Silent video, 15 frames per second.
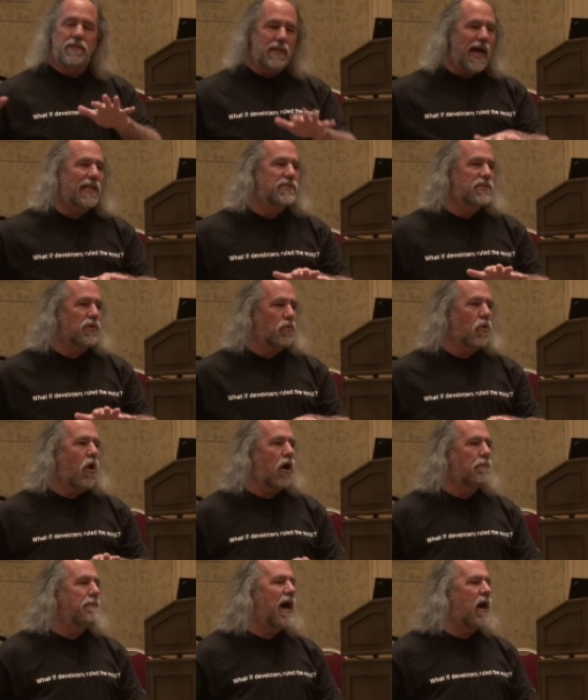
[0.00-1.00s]
that's the
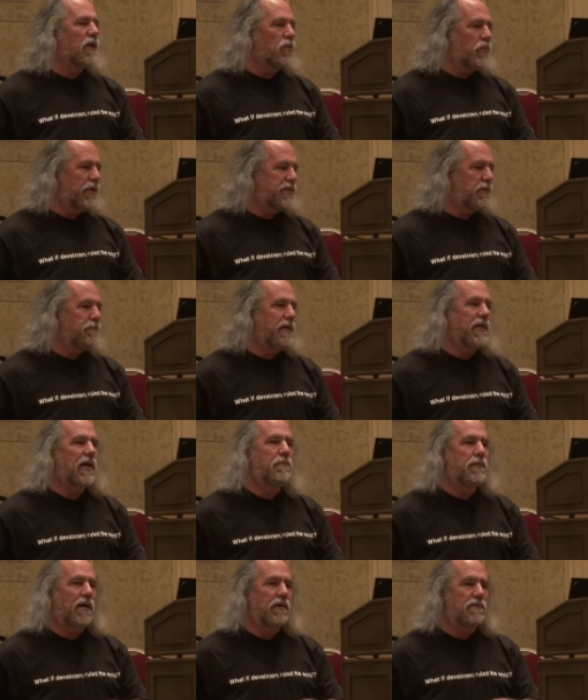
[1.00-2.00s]
wrong mountain we
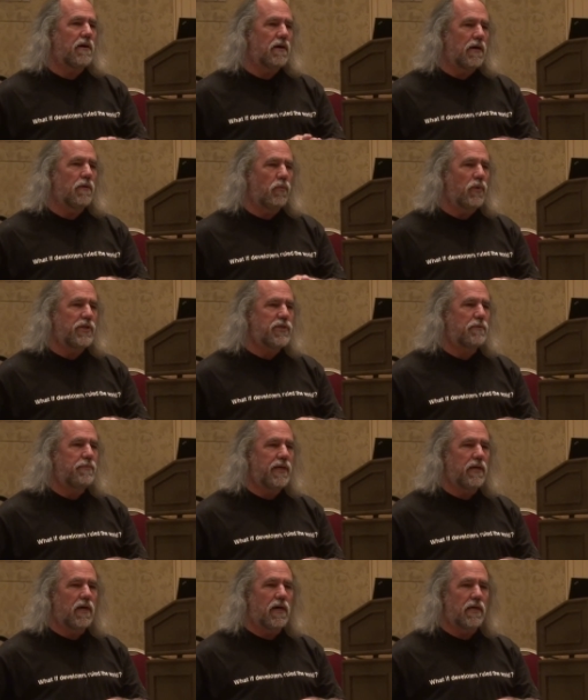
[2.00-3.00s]
should
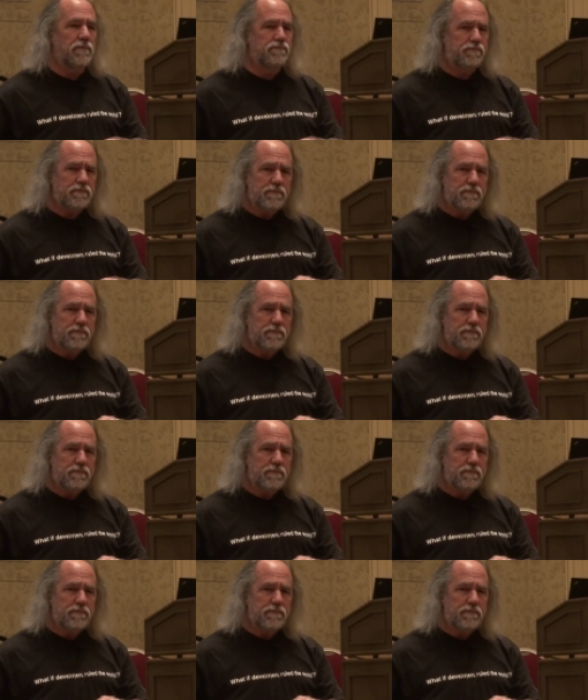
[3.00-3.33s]
be on.